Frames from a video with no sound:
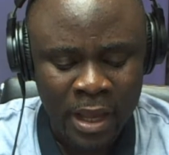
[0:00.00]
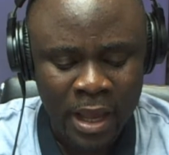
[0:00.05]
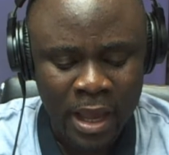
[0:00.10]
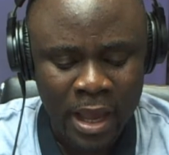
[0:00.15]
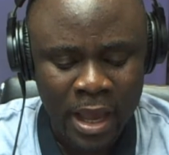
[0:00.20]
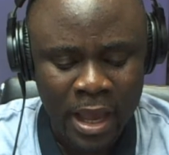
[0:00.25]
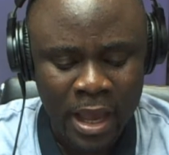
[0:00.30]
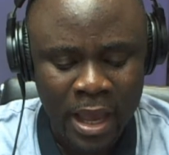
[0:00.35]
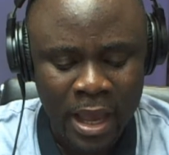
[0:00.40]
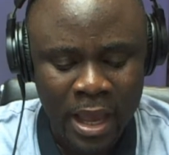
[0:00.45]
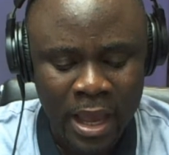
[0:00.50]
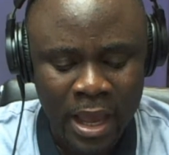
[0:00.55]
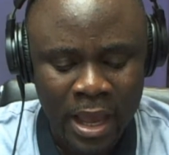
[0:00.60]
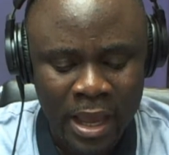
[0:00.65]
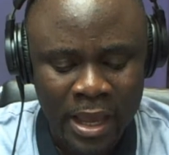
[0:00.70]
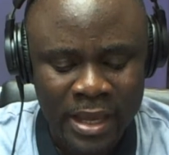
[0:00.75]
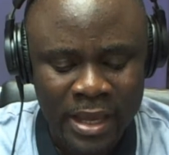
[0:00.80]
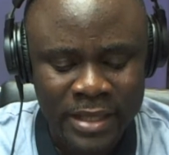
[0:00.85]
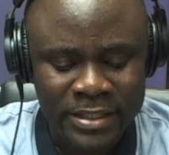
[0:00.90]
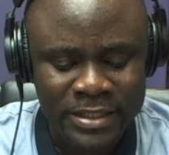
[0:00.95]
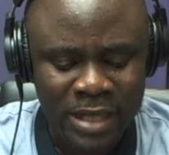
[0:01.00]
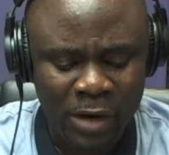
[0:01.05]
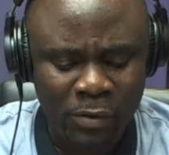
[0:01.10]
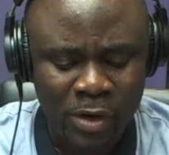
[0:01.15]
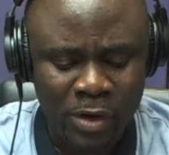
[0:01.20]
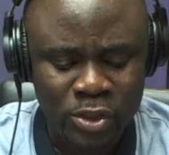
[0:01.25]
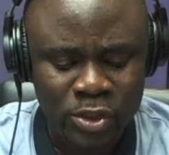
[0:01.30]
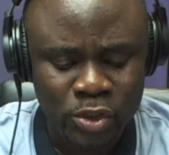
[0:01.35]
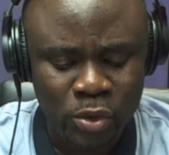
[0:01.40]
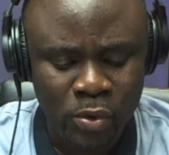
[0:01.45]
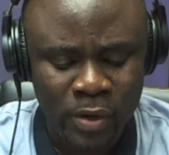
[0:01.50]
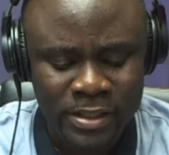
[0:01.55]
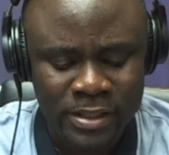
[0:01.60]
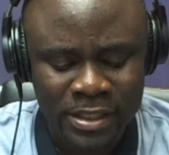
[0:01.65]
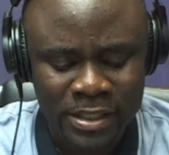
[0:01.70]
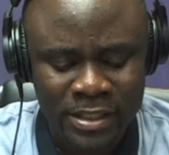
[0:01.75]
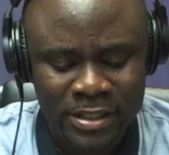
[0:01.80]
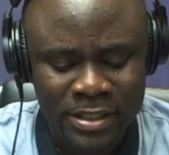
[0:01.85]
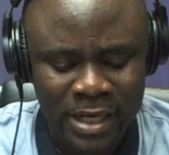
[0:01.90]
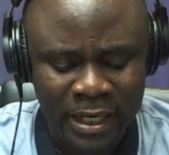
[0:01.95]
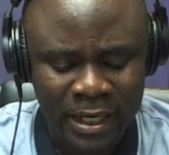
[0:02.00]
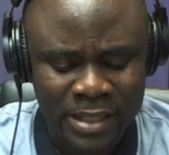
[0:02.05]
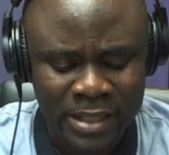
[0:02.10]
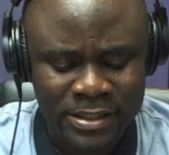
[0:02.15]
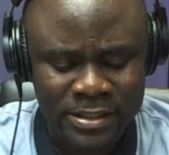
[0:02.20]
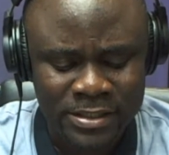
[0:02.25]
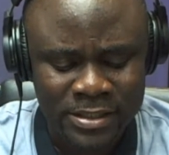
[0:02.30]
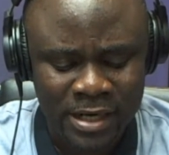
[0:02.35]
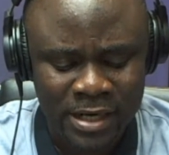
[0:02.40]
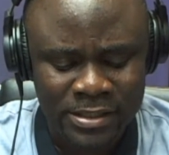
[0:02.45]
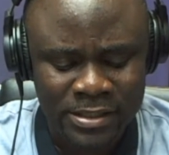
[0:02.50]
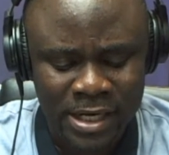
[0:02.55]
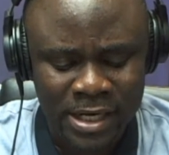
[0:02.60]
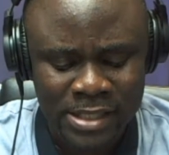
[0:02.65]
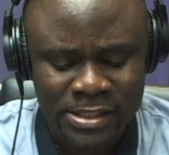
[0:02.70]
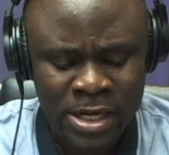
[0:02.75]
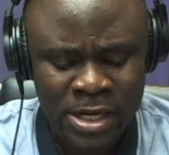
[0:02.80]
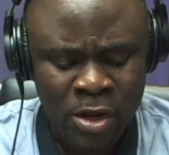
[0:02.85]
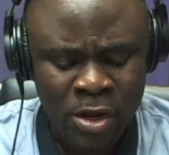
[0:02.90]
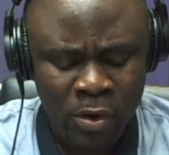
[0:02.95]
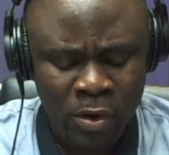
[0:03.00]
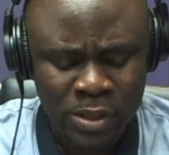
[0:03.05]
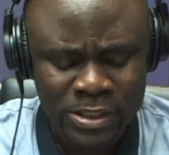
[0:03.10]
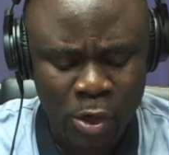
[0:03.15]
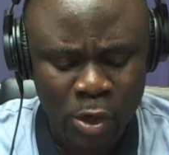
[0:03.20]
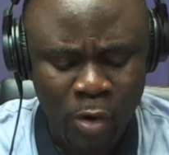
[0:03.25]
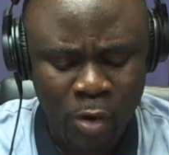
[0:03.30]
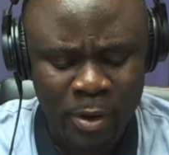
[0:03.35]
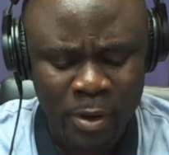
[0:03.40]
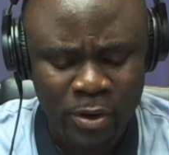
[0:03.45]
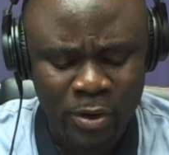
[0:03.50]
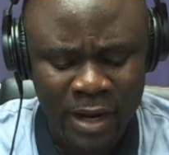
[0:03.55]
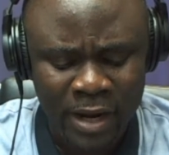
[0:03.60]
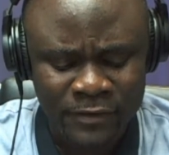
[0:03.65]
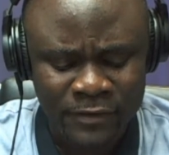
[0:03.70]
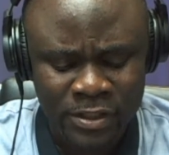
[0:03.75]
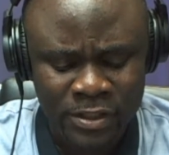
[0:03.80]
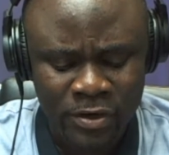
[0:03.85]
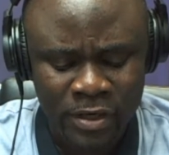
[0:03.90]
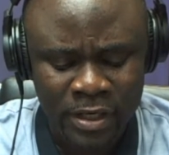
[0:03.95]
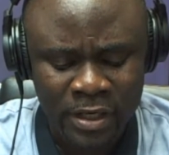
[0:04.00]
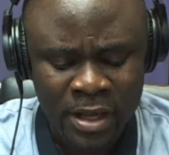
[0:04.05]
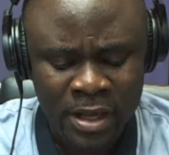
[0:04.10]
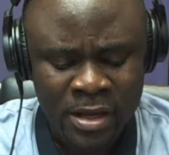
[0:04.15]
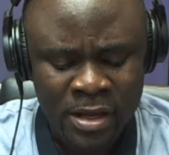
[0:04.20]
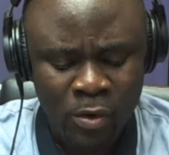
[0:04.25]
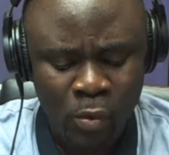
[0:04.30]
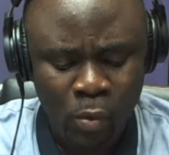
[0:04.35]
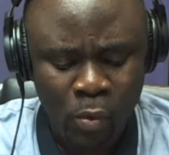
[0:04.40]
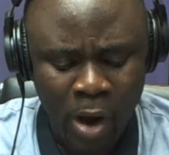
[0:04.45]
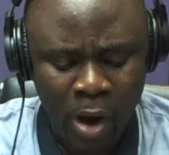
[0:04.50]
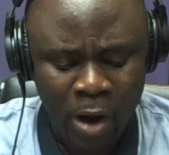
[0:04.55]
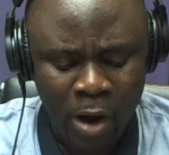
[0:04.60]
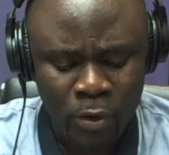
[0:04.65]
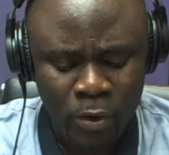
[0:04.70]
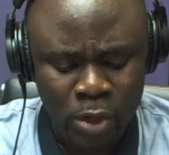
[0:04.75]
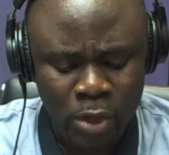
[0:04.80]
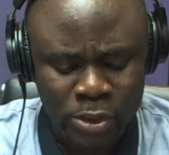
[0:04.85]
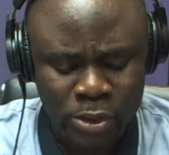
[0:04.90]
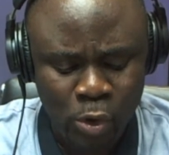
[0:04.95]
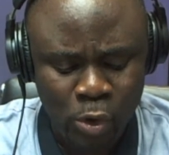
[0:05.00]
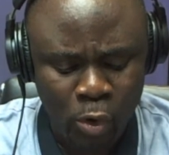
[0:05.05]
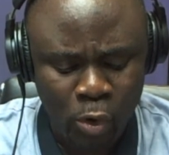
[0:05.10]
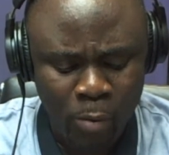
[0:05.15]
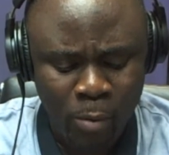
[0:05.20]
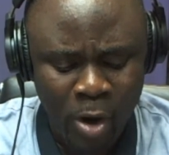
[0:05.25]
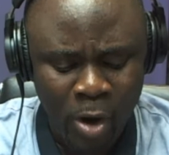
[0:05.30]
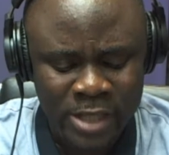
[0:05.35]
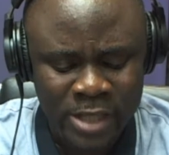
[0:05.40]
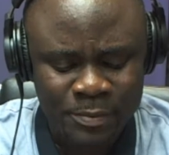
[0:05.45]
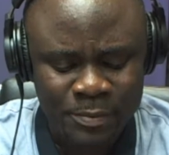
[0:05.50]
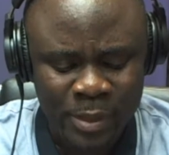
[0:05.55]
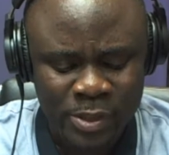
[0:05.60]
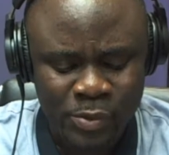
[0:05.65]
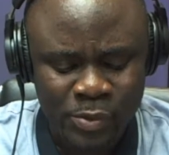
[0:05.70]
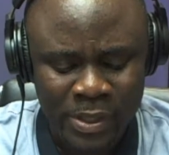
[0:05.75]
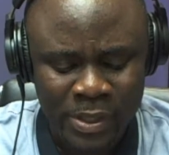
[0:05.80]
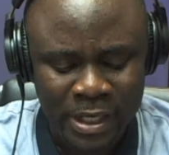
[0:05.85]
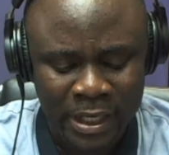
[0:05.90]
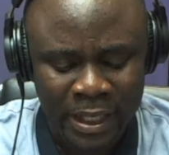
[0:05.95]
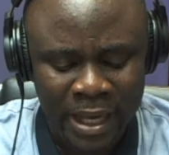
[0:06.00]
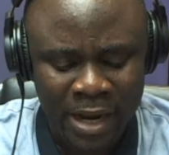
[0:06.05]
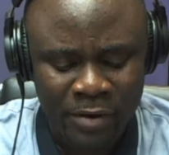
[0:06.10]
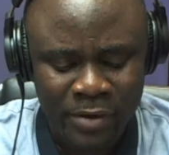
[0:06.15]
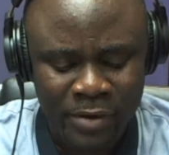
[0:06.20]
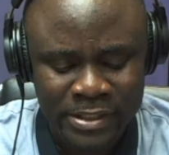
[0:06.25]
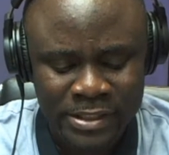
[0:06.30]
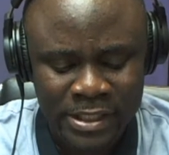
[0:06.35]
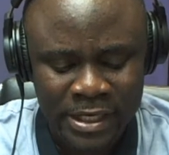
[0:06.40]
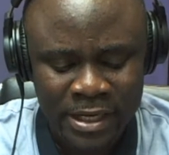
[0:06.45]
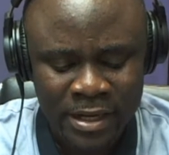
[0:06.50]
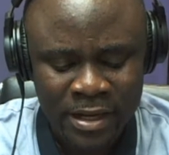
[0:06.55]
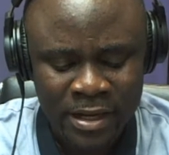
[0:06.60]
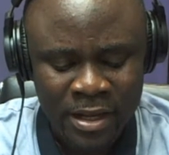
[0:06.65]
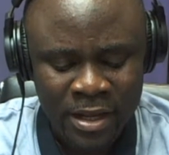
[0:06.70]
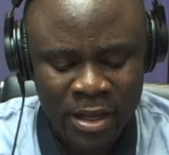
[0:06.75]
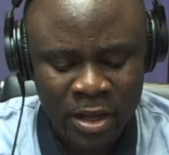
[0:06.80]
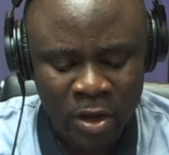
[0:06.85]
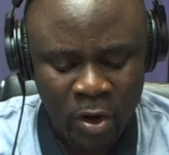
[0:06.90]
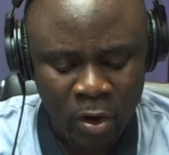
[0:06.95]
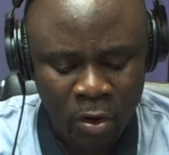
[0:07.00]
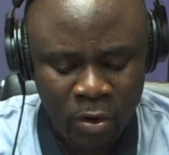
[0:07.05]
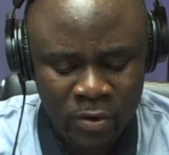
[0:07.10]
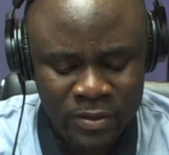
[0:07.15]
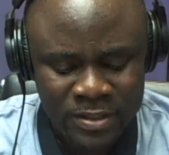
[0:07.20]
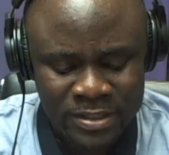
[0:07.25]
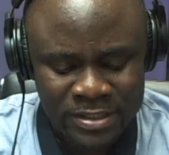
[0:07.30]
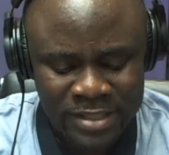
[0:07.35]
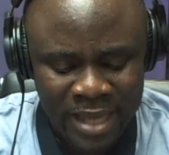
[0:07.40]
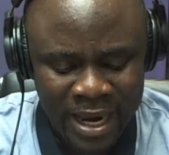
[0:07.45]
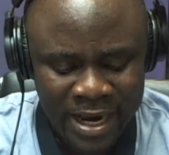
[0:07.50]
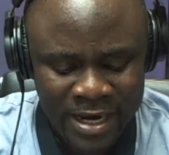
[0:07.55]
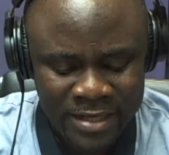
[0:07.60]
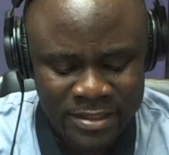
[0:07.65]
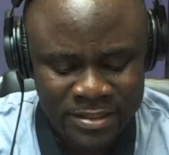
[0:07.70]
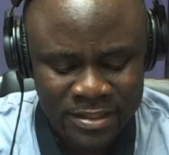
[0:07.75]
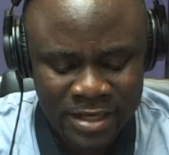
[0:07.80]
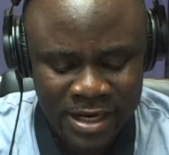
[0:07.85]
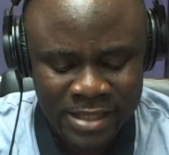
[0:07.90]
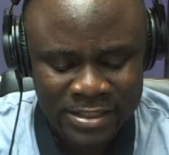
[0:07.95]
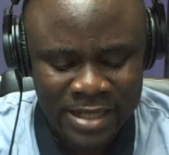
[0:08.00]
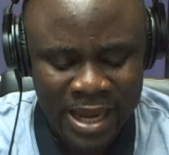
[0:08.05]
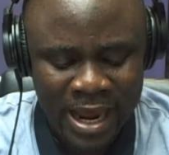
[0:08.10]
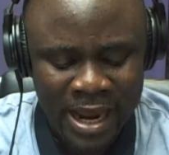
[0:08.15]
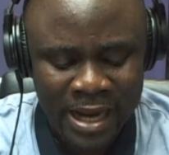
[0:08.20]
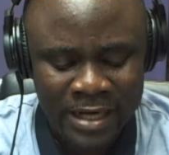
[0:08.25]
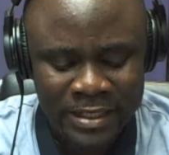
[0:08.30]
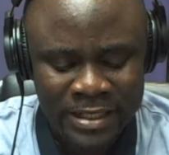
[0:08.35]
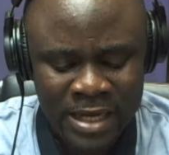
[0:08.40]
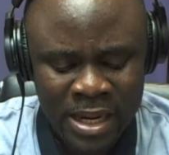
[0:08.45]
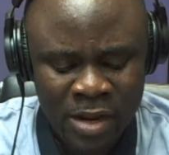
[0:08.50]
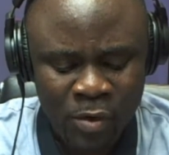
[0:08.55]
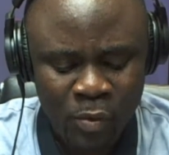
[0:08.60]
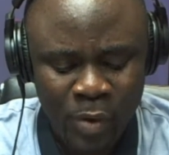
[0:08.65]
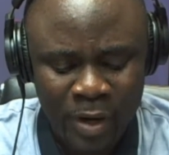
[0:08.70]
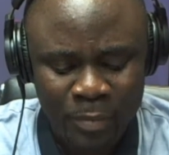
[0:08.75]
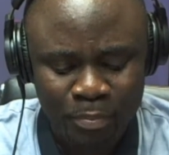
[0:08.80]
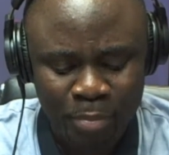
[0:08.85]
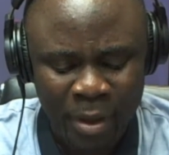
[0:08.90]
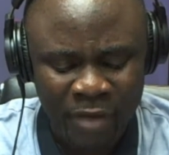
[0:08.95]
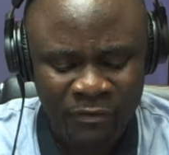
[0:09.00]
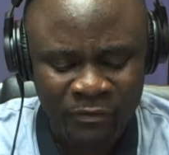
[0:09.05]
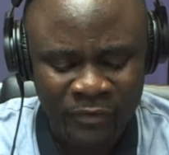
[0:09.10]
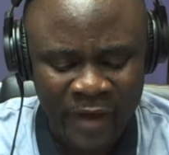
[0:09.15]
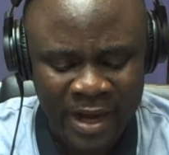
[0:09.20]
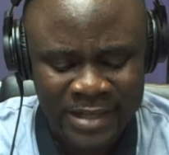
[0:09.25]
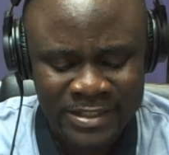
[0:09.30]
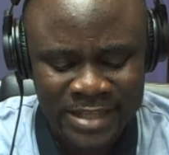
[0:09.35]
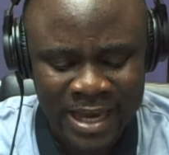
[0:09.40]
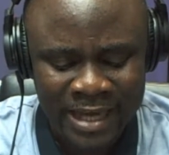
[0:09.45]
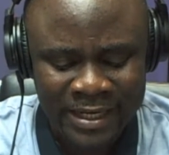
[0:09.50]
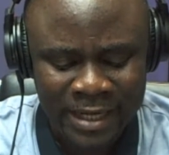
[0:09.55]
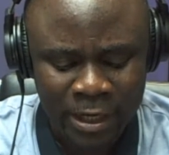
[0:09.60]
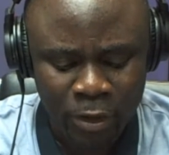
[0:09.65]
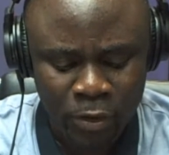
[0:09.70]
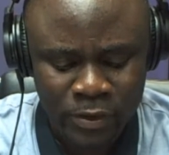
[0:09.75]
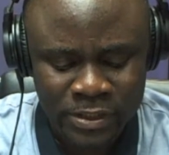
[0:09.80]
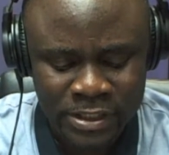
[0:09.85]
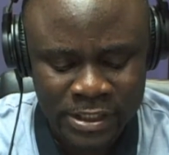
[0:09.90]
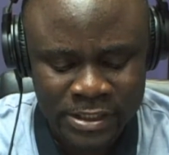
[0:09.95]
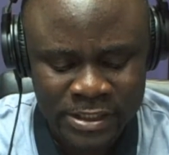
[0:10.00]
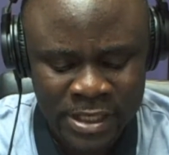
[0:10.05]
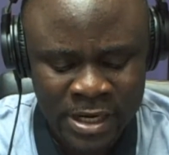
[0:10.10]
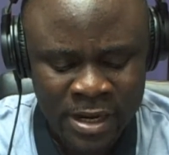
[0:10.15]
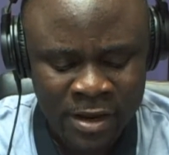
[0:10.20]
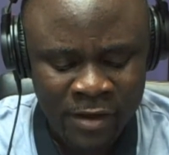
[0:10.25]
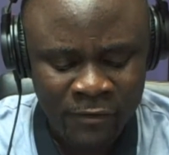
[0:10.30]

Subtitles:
Ejakwajo is in Dallas, Texas. Also, Obi, good afternoon. Wow, Dr. Okoboy speaks with clarity, conciseness, and with perfect analogies.